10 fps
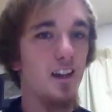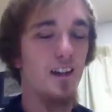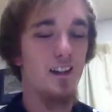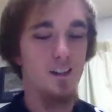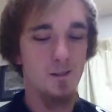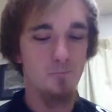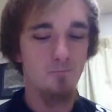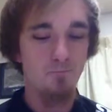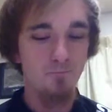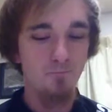
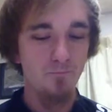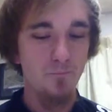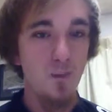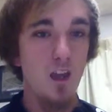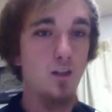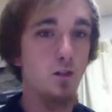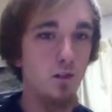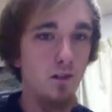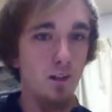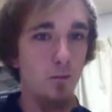As you
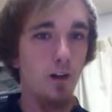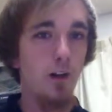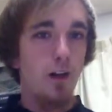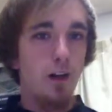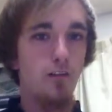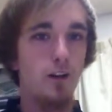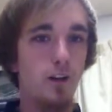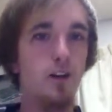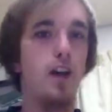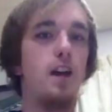can see, I'm wearing a
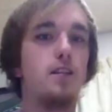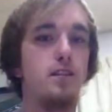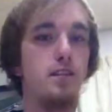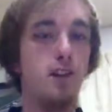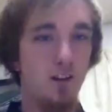very nice,